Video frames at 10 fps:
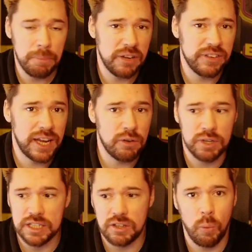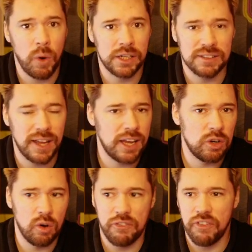but if EA release like one a day
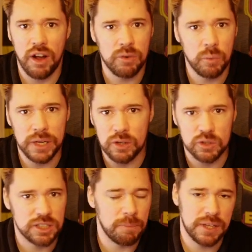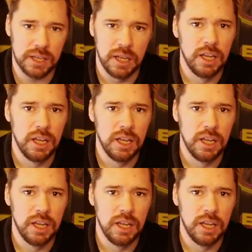or five a week or something,